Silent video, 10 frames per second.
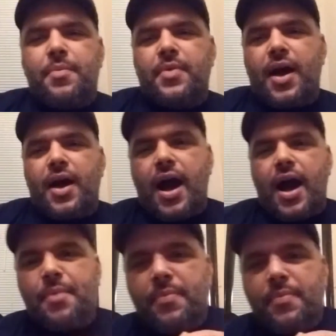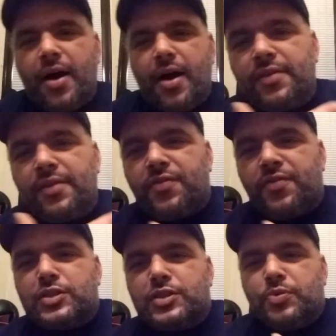on
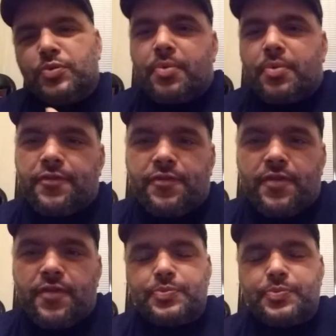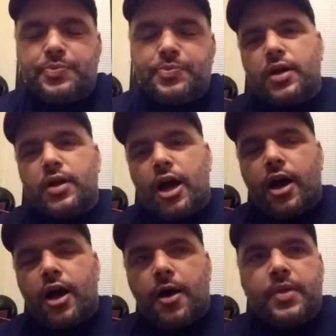Facebook, but on Facebook,
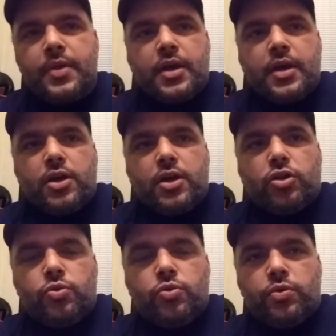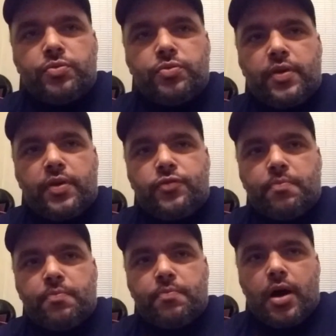you will,
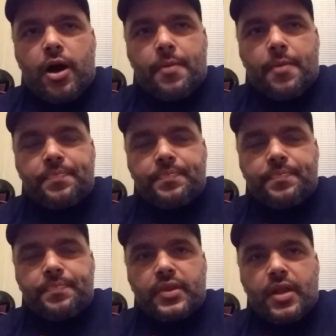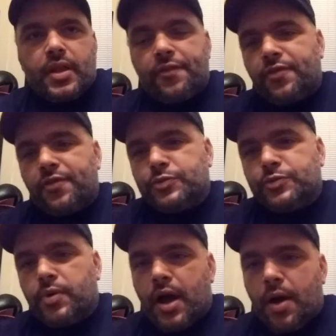on Facebook, I
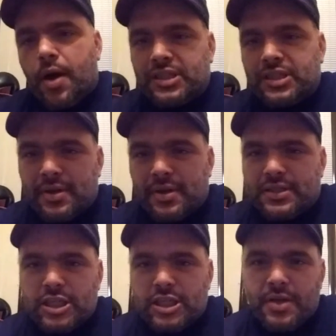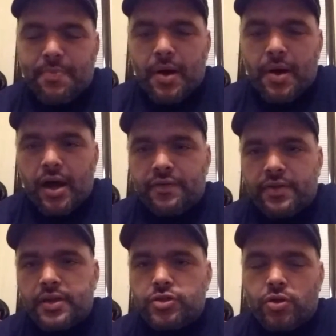wanted my son to be a part of it.
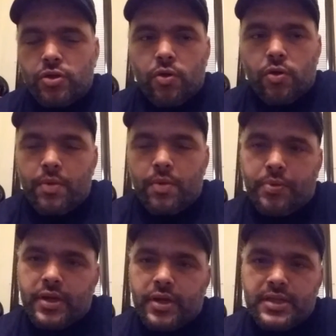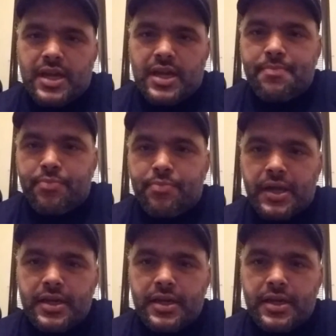So we put his name, Brayden,